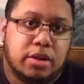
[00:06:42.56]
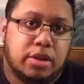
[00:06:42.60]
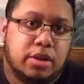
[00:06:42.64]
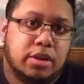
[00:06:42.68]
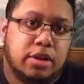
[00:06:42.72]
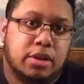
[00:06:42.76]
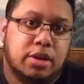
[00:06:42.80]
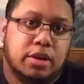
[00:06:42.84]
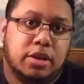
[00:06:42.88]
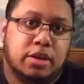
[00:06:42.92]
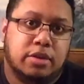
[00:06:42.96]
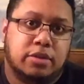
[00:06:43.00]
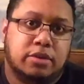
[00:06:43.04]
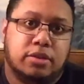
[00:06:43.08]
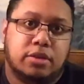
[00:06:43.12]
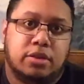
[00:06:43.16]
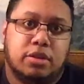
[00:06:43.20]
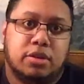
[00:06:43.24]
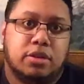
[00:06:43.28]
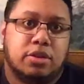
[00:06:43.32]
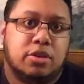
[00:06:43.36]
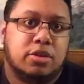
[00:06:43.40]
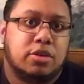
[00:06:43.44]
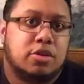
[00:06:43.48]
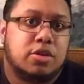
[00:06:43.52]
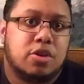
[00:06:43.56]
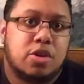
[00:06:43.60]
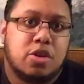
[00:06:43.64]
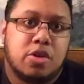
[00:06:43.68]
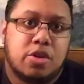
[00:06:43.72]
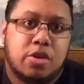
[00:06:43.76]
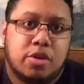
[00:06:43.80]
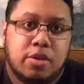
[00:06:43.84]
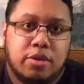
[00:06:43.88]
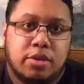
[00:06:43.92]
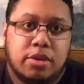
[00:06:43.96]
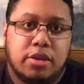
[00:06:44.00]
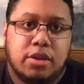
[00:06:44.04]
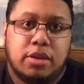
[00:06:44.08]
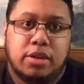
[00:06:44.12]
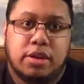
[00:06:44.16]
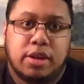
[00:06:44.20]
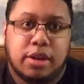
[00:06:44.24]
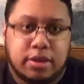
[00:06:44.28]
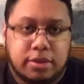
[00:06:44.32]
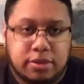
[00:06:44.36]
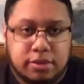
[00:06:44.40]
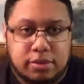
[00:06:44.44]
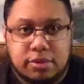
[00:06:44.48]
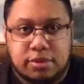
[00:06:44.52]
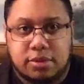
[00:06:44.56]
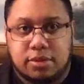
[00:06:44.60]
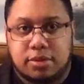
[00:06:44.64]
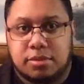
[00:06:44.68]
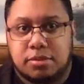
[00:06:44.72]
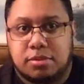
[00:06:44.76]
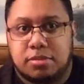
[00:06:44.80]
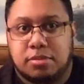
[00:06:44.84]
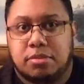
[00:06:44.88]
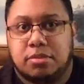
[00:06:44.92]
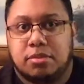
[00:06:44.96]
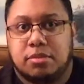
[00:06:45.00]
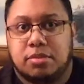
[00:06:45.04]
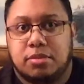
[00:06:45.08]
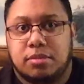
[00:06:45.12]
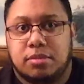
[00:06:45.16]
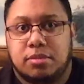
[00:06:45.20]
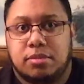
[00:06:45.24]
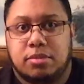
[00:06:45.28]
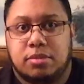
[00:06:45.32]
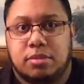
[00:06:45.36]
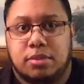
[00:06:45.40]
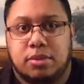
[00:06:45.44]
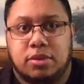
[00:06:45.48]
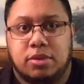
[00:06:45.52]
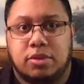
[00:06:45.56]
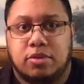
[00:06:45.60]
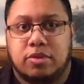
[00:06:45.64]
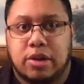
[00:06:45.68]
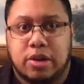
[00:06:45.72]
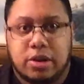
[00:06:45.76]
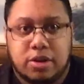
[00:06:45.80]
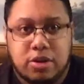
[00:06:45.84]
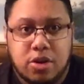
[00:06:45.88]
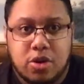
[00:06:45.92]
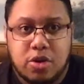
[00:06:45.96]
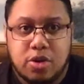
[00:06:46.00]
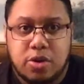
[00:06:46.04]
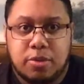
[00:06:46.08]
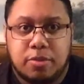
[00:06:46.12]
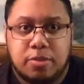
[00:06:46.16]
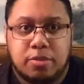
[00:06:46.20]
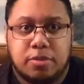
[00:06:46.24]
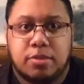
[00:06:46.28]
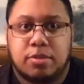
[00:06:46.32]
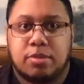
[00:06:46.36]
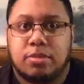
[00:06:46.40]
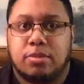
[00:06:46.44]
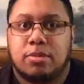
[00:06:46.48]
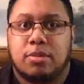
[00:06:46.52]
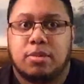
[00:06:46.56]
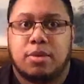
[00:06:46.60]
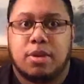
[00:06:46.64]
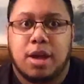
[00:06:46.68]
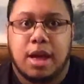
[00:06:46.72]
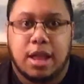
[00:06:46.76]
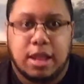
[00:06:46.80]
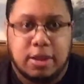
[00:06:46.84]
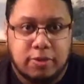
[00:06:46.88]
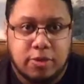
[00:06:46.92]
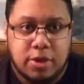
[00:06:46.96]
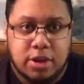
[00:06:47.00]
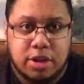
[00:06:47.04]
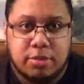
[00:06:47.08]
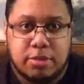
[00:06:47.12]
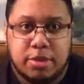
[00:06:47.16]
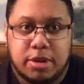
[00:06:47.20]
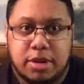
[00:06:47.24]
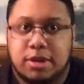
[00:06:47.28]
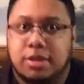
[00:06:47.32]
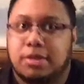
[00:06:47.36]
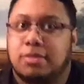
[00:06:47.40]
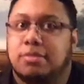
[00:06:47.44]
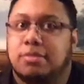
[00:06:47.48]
is it a good card? Yes. It's a great card. Highly recommend it.